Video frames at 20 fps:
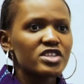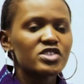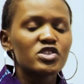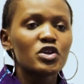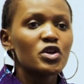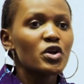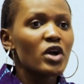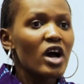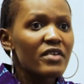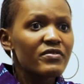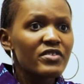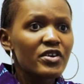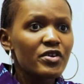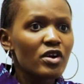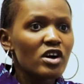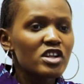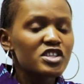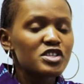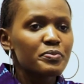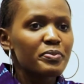So you have a
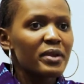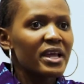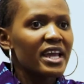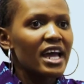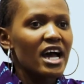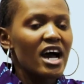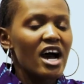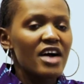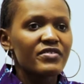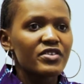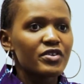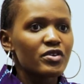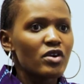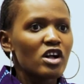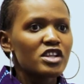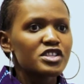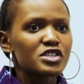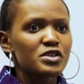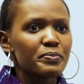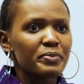role to play, I have a
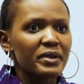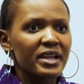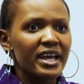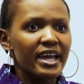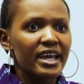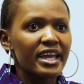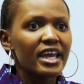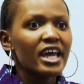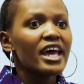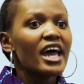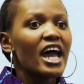role to play,